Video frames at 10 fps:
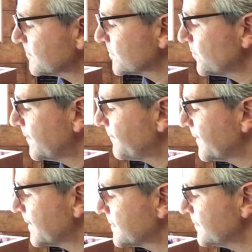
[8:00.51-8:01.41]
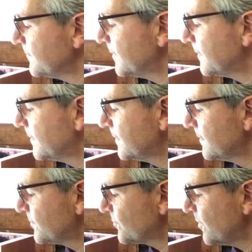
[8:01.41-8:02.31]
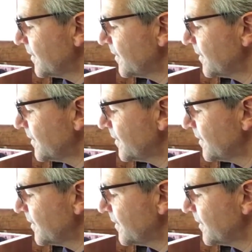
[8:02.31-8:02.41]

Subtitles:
just waiting for that to dry.